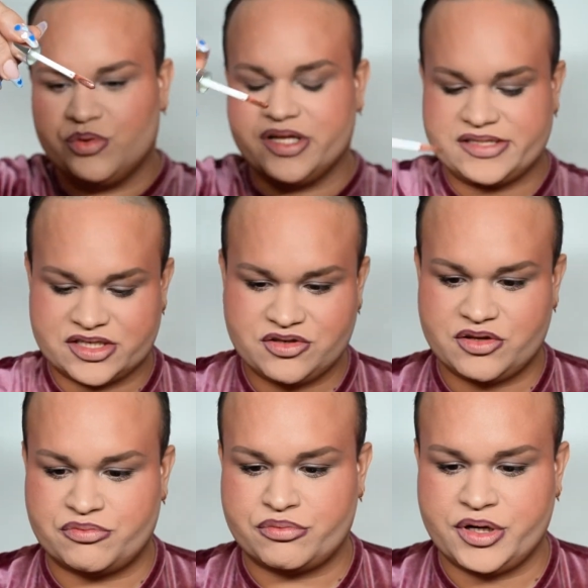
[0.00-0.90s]
that's actually
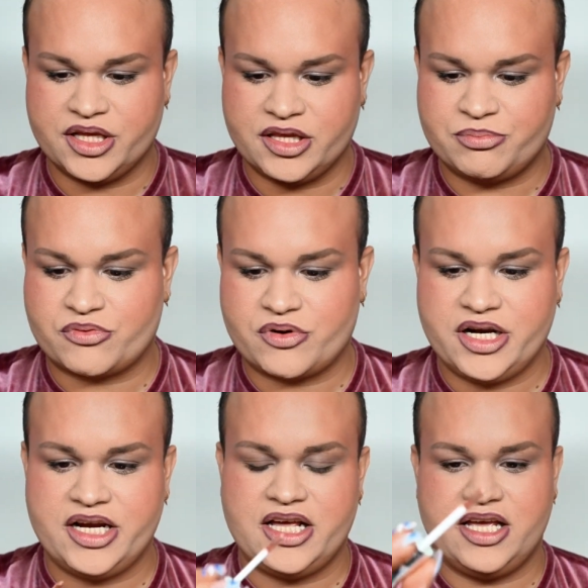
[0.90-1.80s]
really
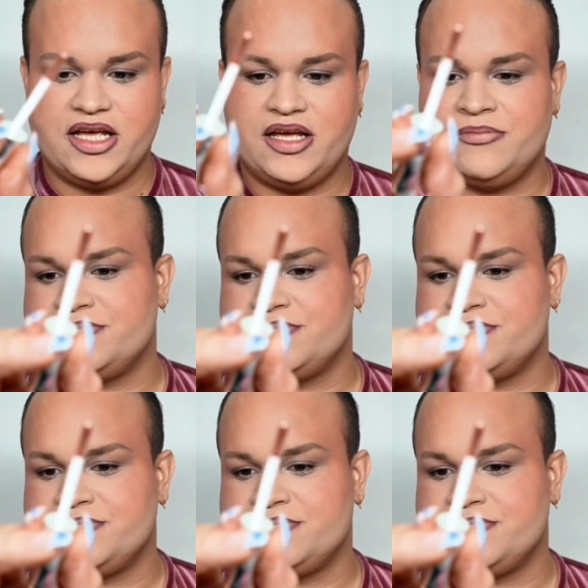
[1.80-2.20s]
pretty.